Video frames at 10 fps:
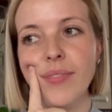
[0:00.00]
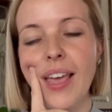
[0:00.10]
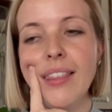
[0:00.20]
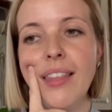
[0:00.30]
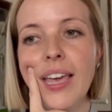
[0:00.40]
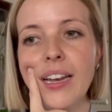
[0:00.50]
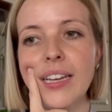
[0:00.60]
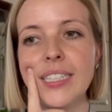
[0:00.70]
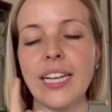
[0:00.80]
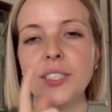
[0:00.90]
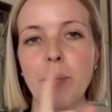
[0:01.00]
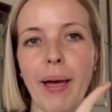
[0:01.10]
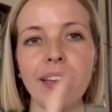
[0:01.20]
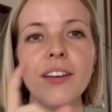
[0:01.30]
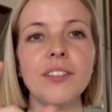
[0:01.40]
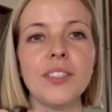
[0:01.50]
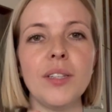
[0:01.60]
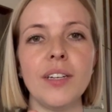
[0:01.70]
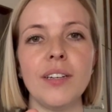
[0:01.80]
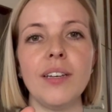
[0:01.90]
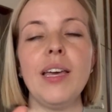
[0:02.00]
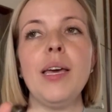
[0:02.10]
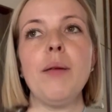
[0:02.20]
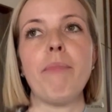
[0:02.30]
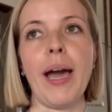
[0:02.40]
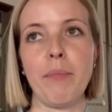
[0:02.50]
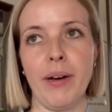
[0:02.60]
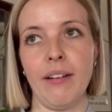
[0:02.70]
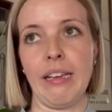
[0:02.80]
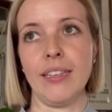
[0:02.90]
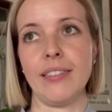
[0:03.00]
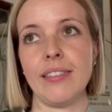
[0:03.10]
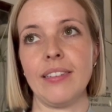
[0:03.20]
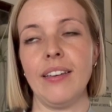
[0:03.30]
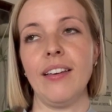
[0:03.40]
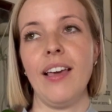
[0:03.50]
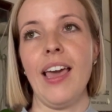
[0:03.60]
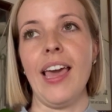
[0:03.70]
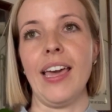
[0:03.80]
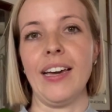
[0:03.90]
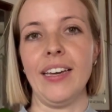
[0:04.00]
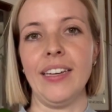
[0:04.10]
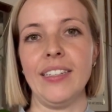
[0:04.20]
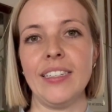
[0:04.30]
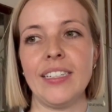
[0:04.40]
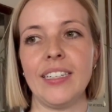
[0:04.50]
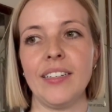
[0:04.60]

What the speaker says: and then attach the back yoke to the back bodice and